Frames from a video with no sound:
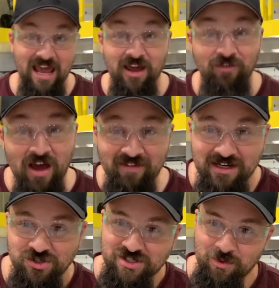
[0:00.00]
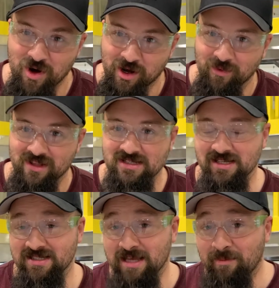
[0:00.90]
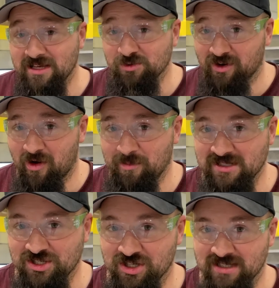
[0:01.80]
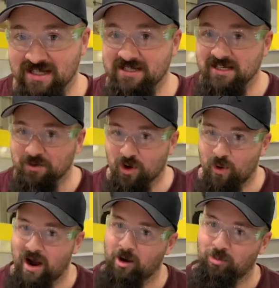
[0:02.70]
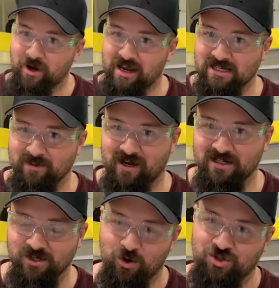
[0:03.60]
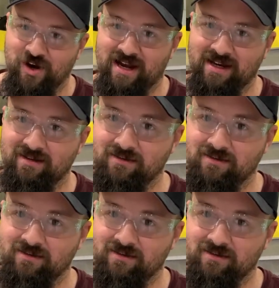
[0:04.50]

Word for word: If you have an interest in working with us, assembly is one of our positions that doesn't require pre-experience or training.